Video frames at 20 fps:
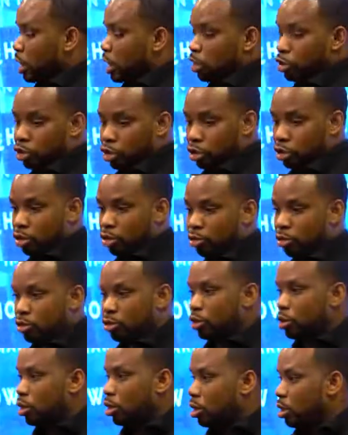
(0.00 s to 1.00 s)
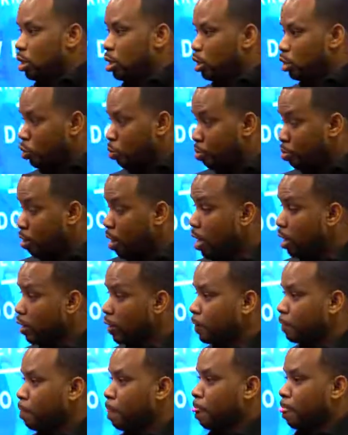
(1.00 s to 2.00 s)
to introduce a new
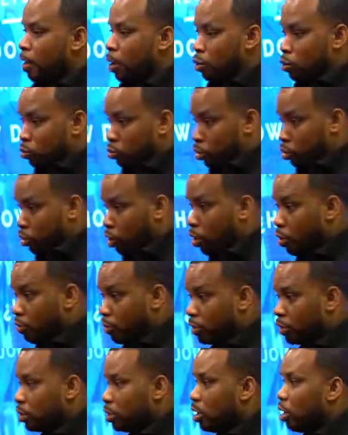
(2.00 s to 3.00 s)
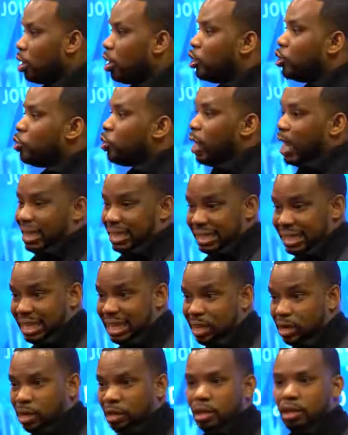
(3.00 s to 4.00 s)
product, a new service, a new
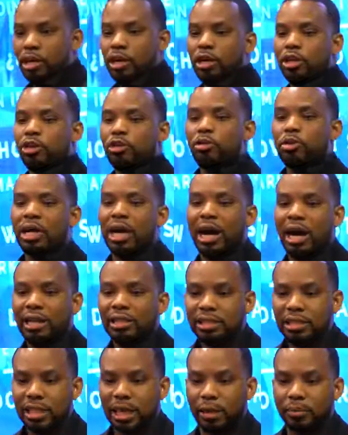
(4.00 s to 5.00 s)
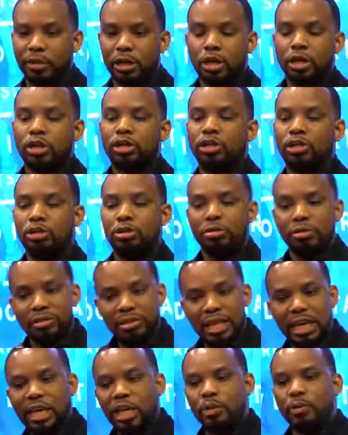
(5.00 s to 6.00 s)
idea, a new concept, do you
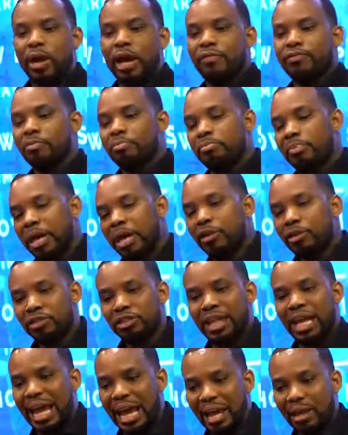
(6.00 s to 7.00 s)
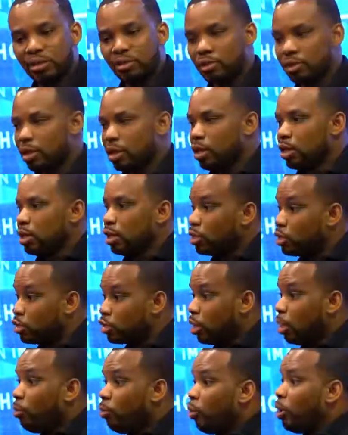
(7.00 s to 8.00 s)
think you would have a better chance than
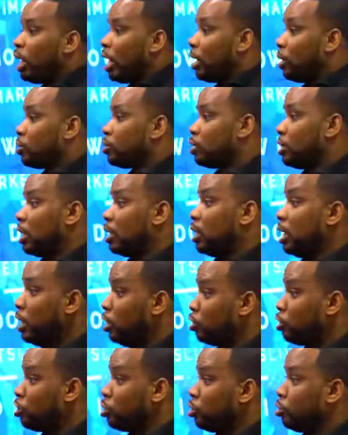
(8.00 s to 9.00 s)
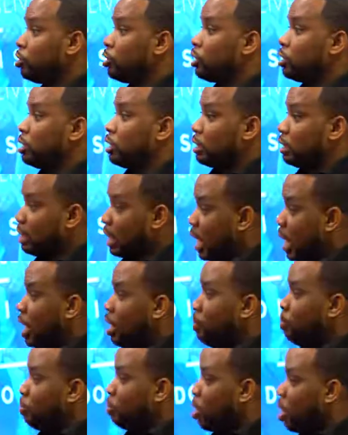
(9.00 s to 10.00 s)
someone else that introduces the
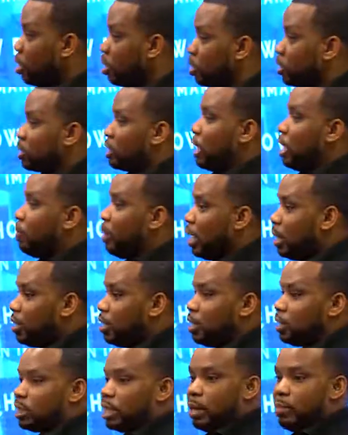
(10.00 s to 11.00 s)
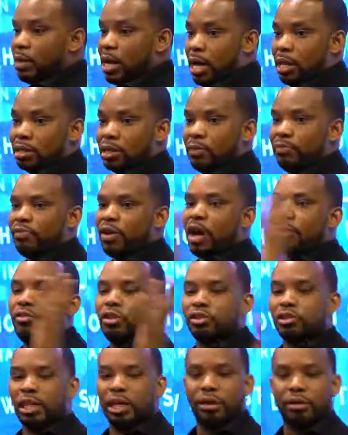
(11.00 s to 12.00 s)
same product, the same idea, same concept
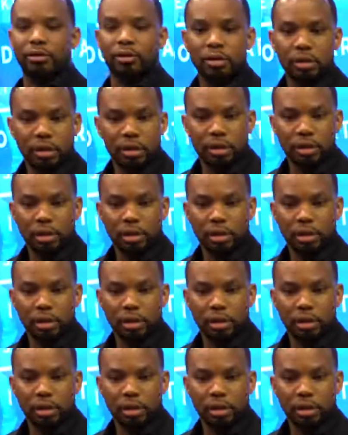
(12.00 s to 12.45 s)
5 years later?